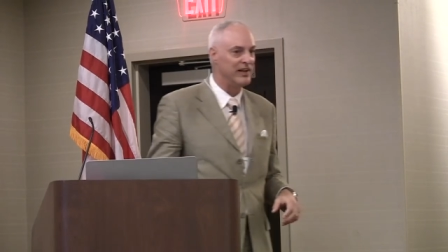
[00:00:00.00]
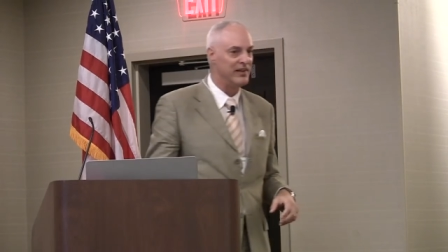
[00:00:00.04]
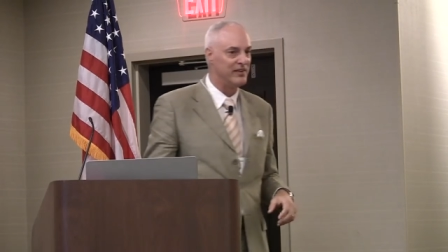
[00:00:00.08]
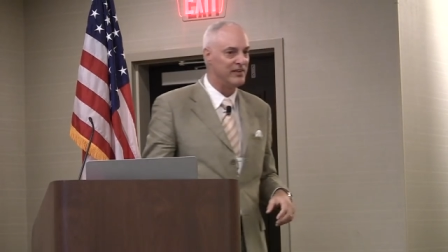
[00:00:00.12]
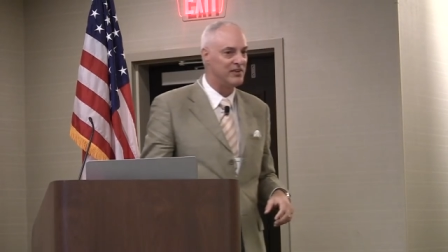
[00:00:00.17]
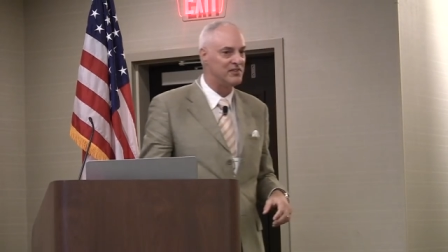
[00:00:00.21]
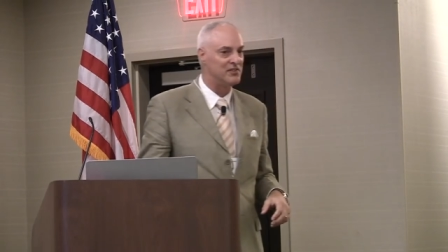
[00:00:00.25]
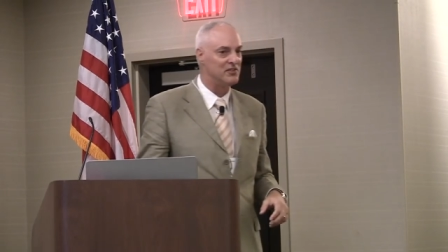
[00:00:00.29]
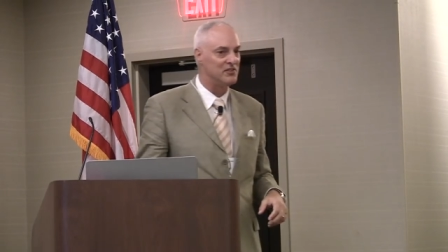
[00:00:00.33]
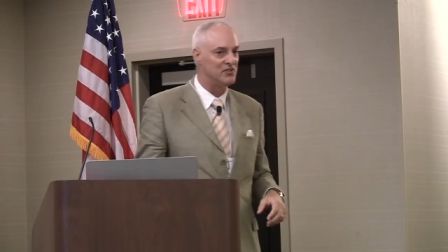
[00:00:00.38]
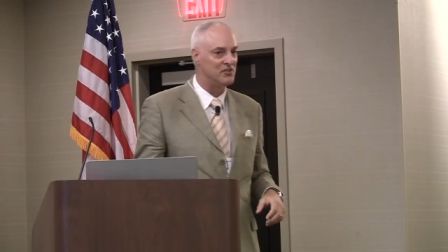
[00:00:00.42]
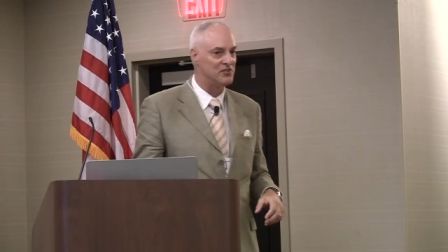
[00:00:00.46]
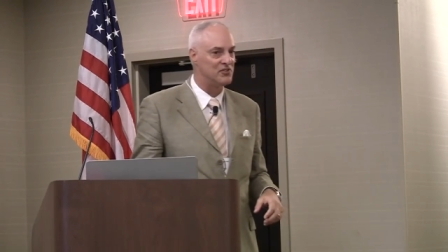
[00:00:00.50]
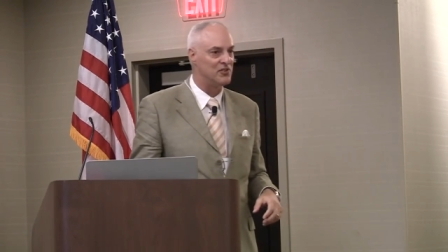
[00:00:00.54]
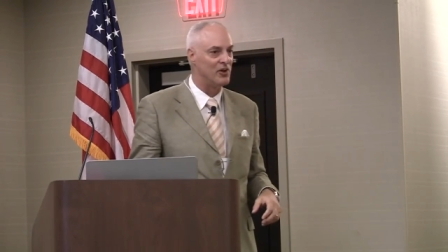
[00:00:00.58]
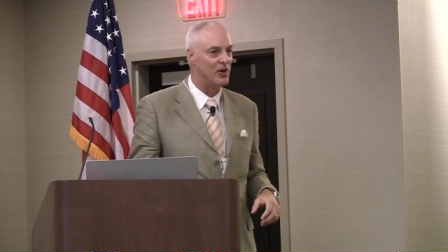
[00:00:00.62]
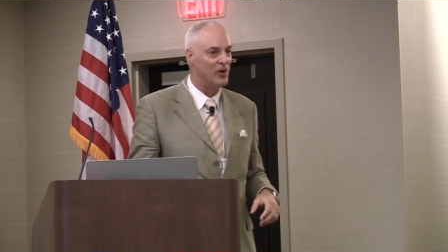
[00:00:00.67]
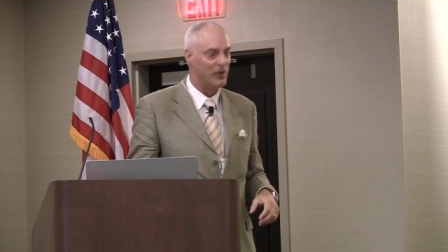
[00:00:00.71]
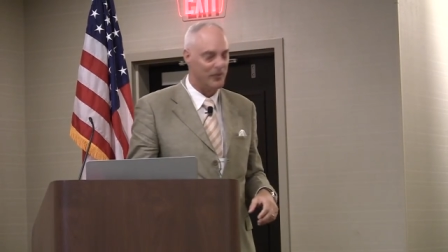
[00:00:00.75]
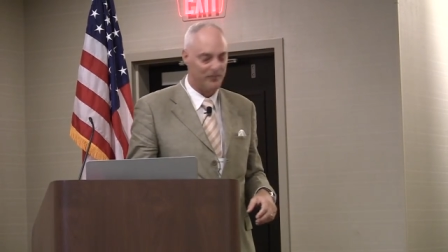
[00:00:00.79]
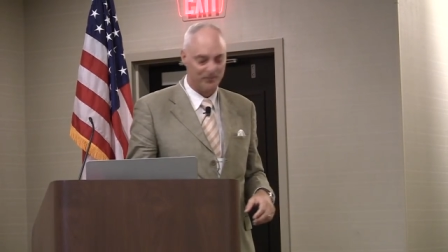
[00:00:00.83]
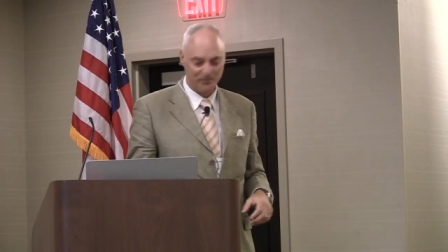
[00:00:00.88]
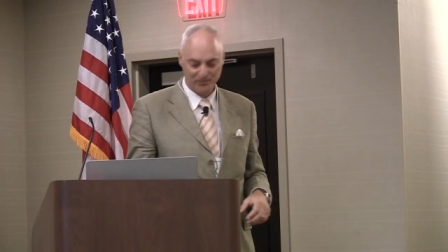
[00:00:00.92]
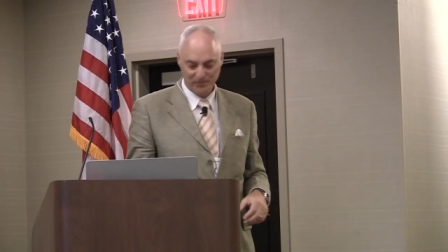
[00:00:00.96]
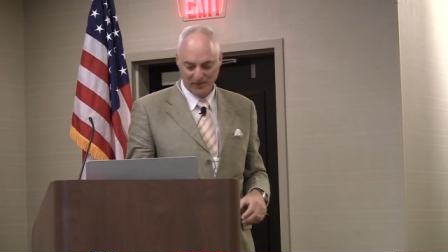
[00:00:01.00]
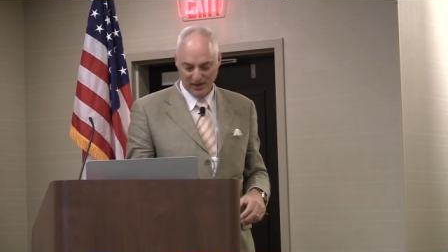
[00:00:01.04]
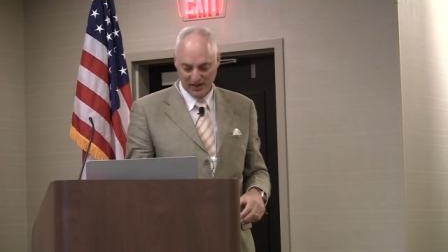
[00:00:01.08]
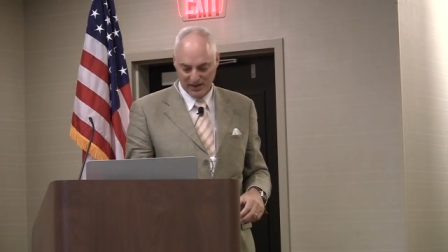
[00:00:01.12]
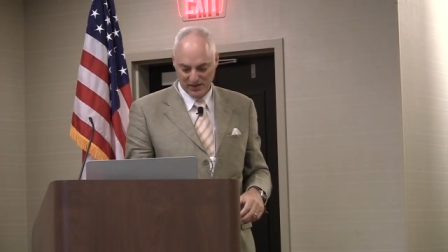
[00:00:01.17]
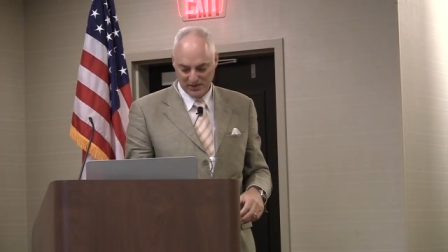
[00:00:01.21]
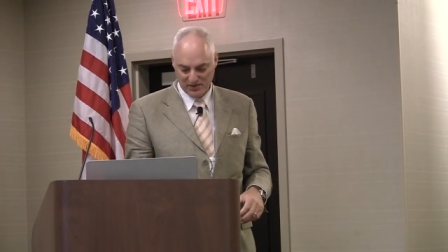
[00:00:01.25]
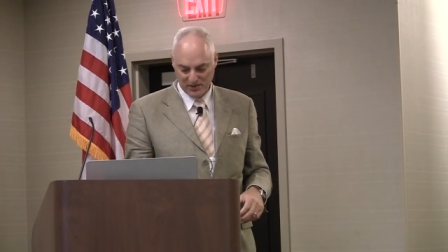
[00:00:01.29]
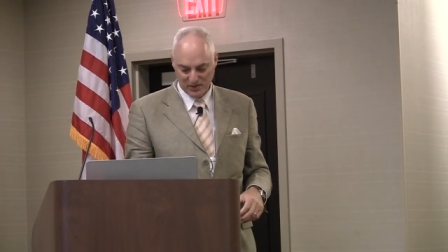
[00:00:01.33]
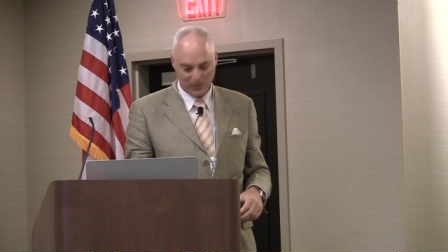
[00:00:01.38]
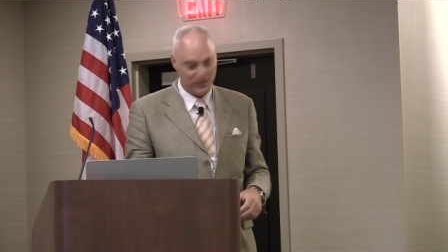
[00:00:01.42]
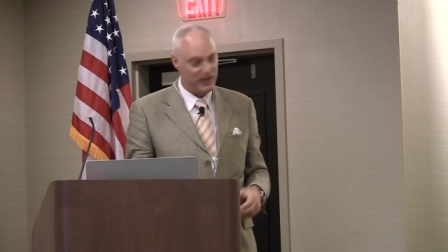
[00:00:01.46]
and this is so.
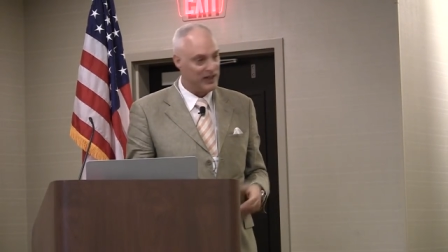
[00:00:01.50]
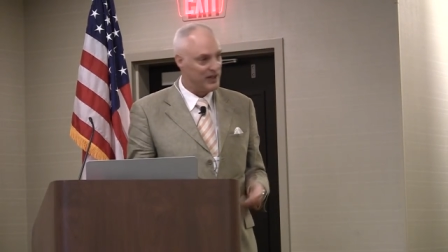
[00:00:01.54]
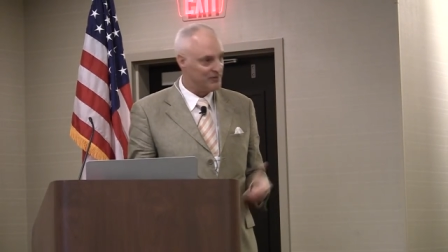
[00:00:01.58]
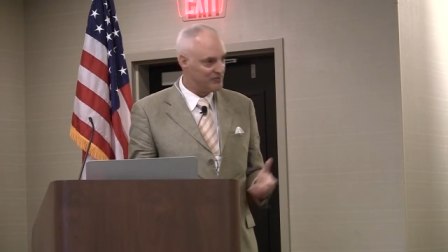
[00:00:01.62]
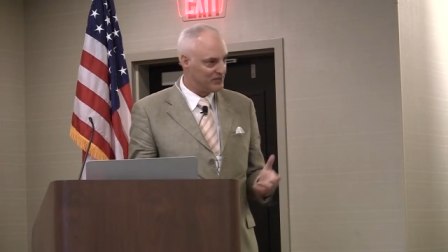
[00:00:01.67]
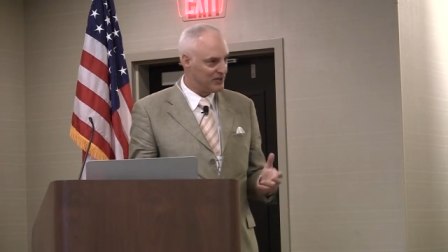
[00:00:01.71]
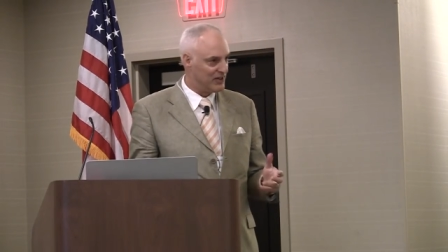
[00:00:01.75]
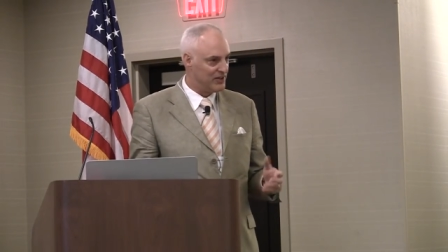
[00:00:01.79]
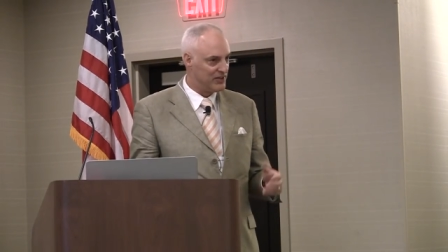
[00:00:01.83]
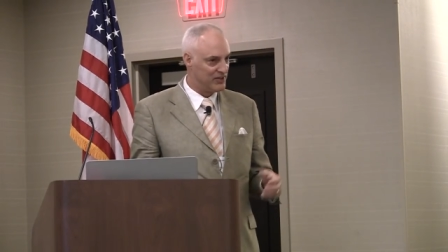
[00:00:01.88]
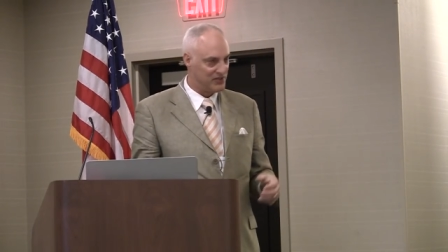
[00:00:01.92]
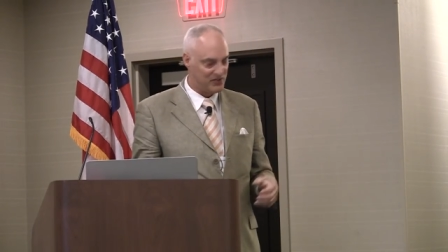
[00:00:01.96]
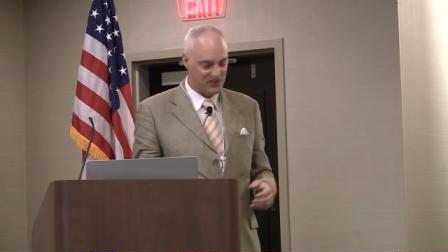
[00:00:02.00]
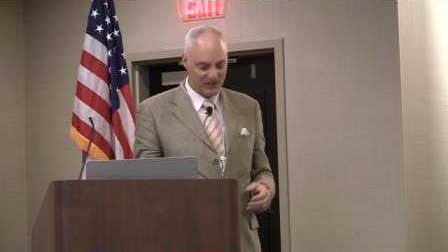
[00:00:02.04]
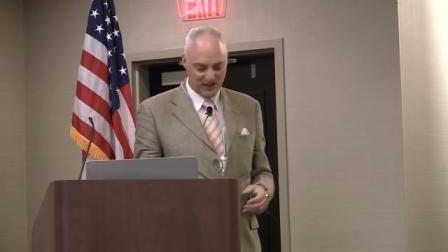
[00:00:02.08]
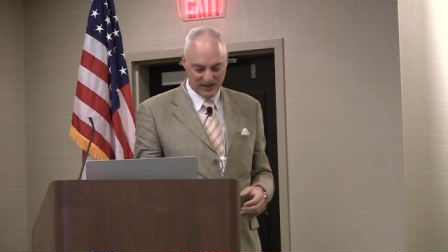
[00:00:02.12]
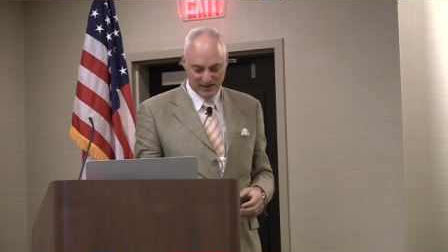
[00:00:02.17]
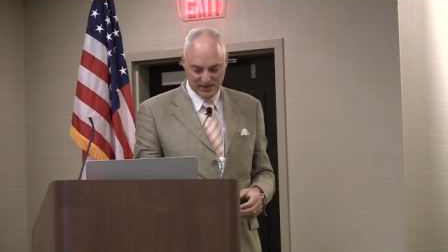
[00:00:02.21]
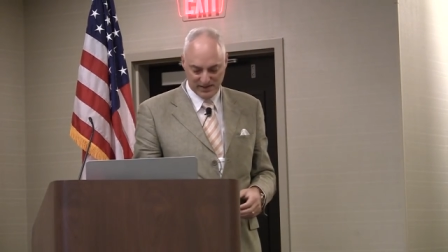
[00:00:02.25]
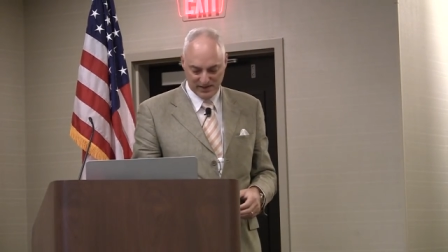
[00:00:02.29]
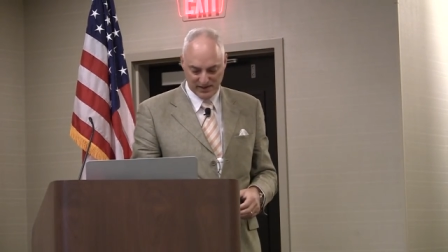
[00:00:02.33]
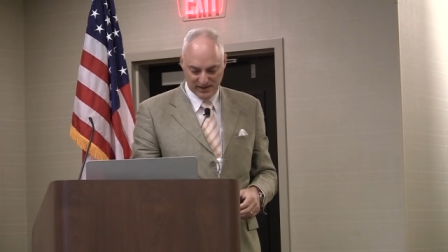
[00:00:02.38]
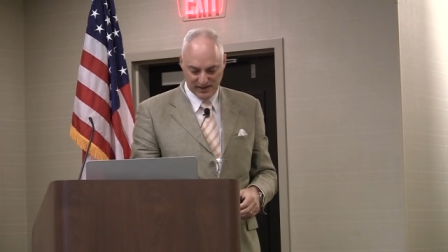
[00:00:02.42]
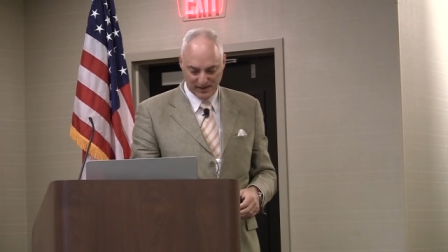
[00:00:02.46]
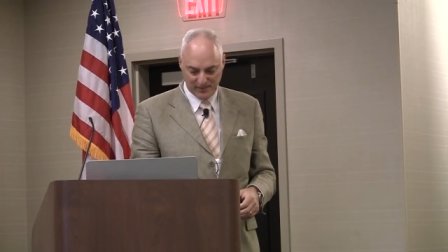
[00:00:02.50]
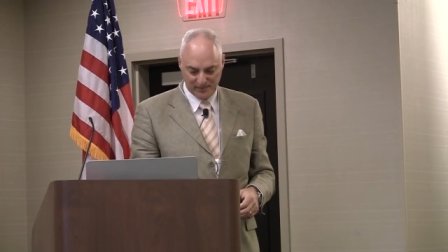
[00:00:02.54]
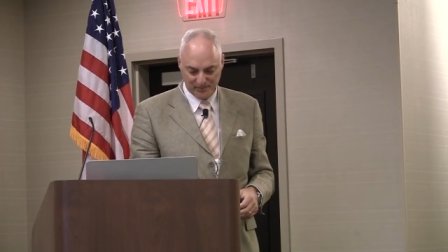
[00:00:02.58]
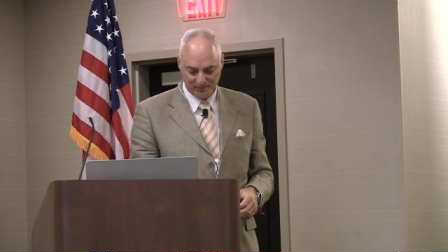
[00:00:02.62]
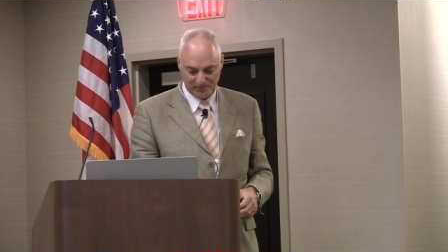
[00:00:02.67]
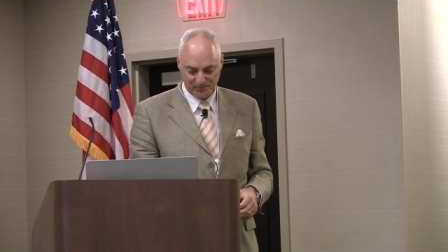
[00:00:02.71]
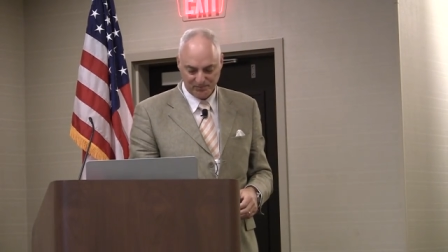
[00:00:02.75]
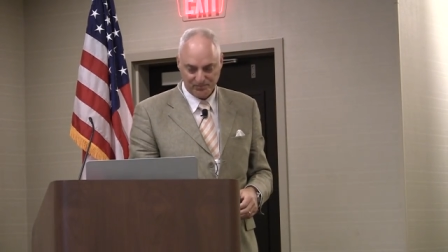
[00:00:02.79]
So we have to understand theory.